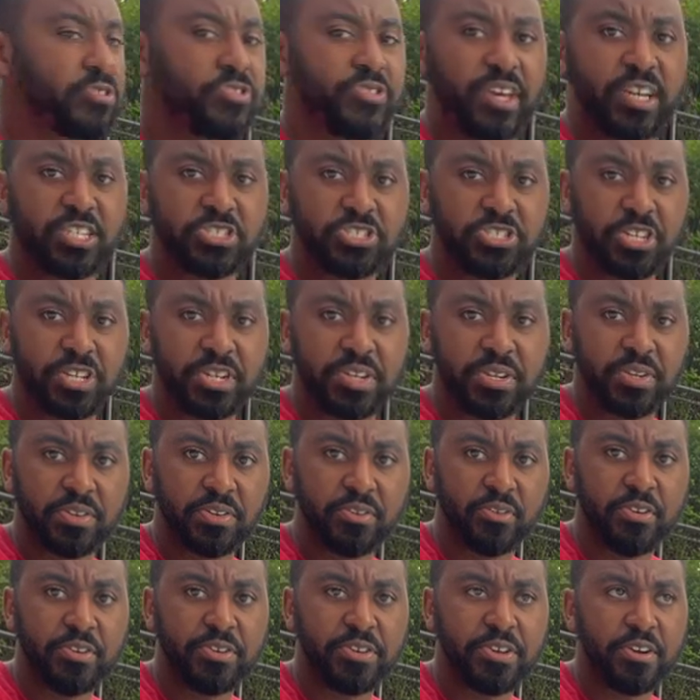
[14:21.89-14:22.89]
session,
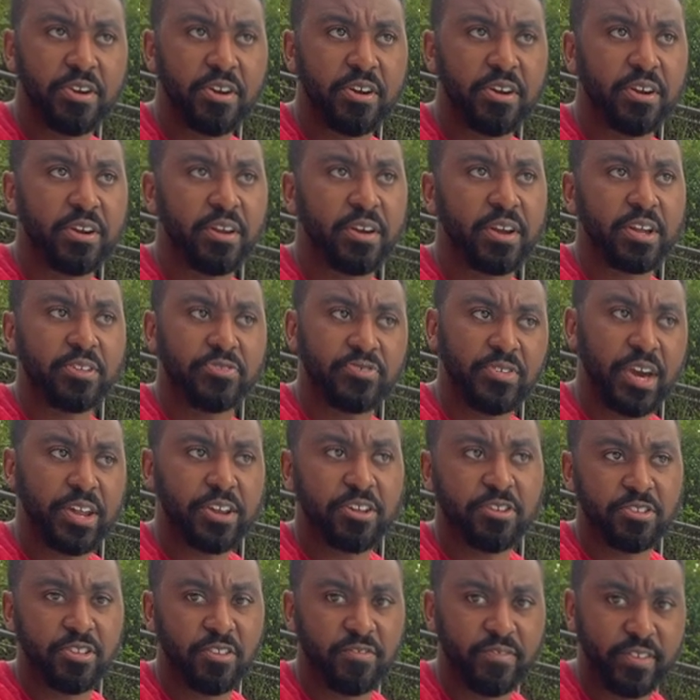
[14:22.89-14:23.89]
during your inside of
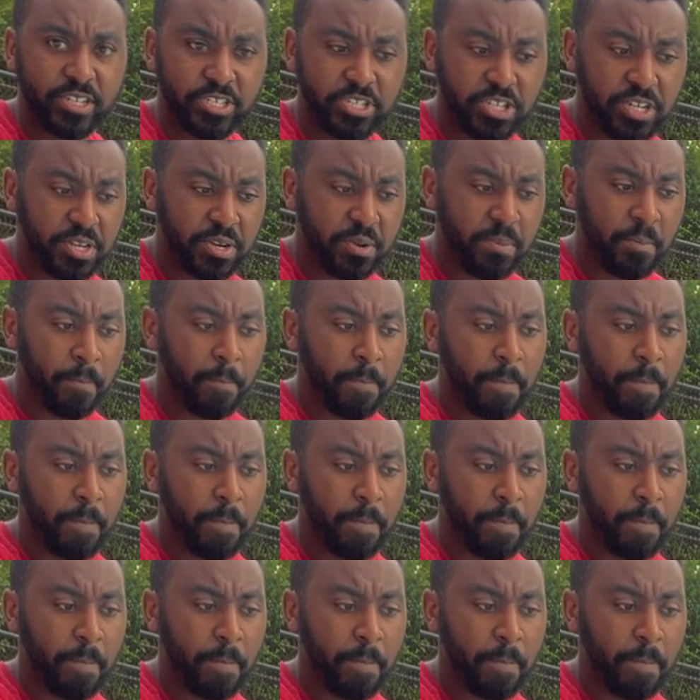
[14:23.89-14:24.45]
your division,